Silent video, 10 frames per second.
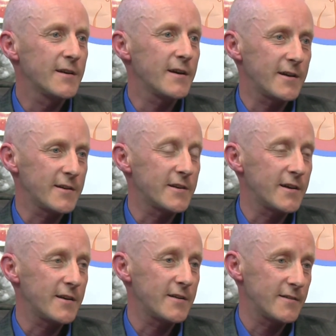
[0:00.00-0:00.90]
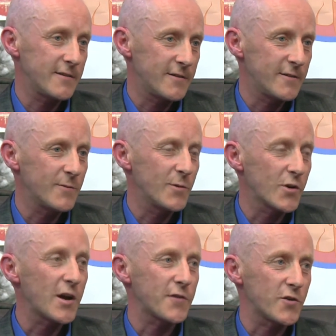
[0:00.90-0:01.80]
And we
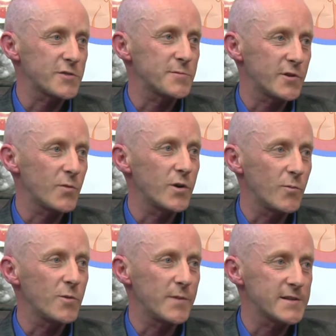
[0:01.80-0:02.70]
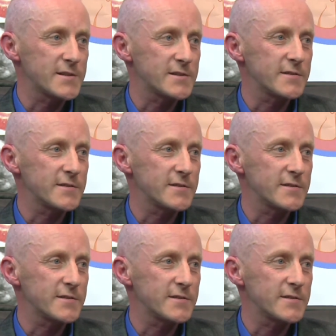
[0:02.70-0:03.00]
look after customers on a one-on-one basis.